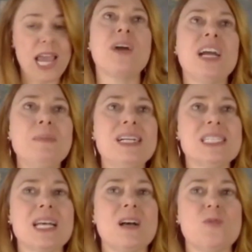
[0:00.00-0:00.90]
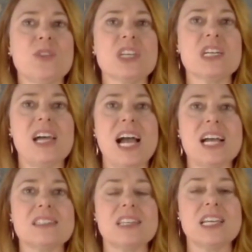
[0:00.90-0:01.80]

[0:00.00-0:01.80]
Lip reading: I pride myself with the class,